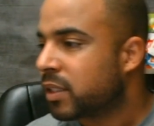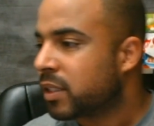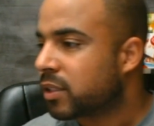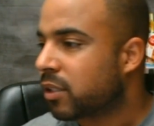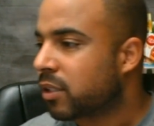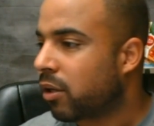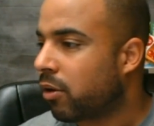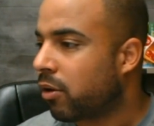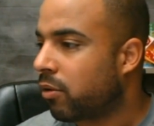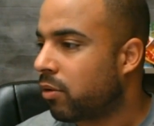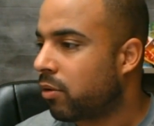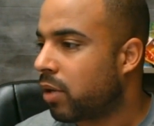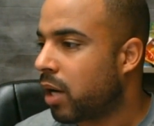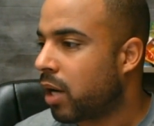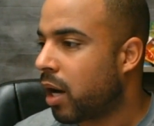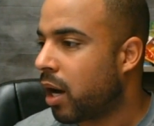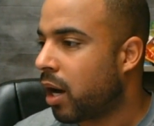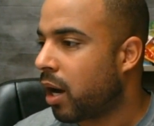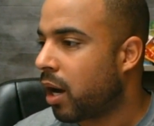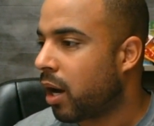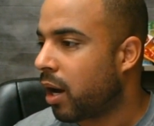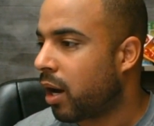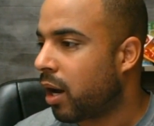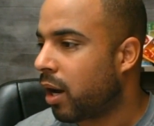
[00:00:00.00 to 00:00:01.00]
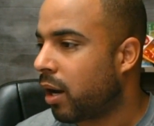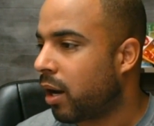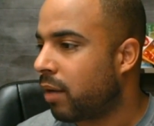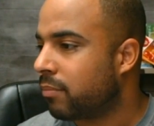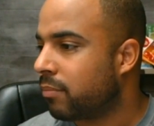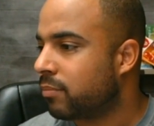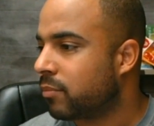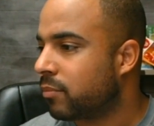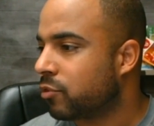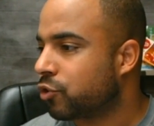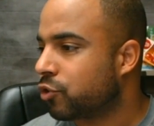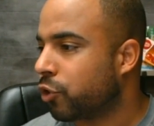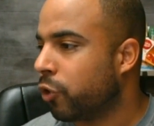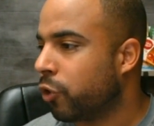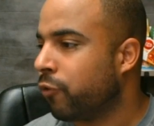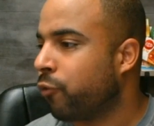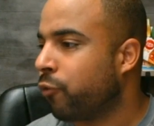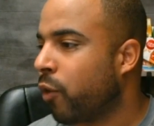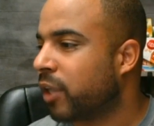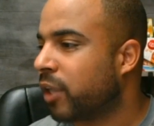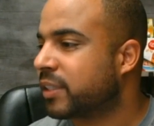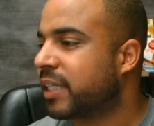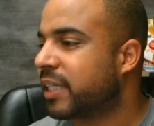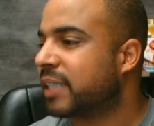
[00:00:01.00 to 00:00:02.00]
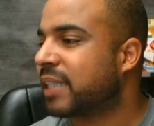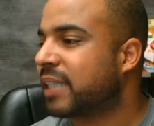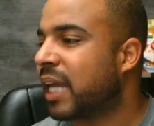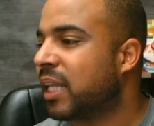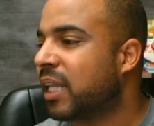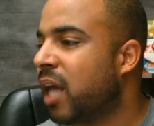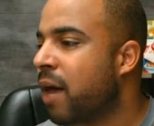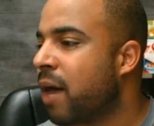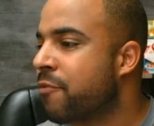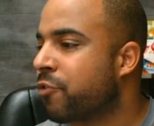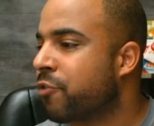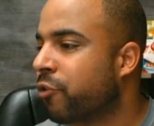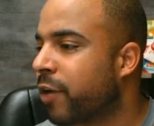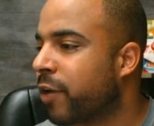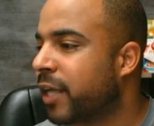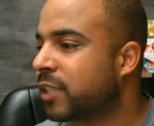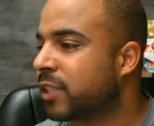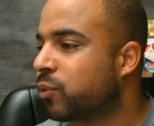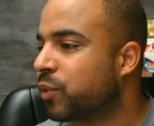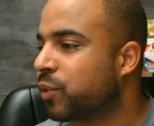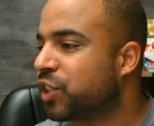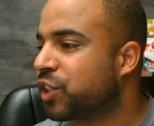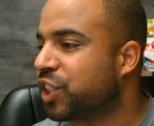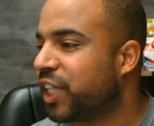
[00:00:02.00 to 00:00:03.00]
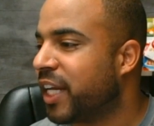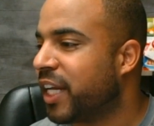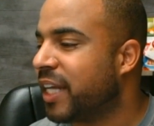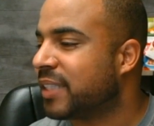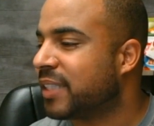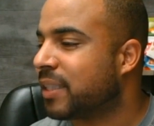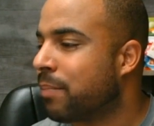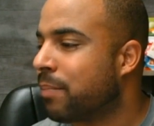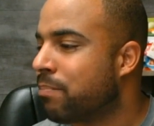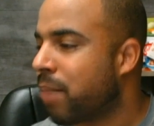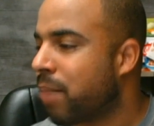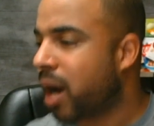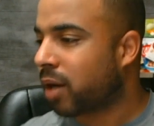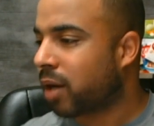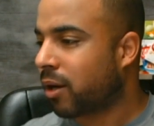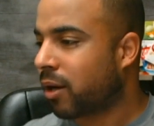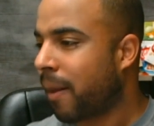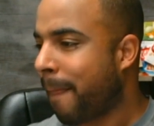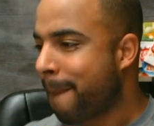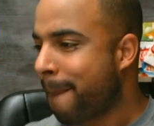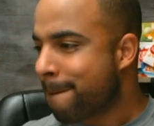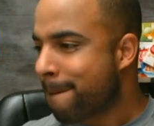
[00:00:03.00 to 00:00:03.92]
So True Force says I love grits with cheese and butter.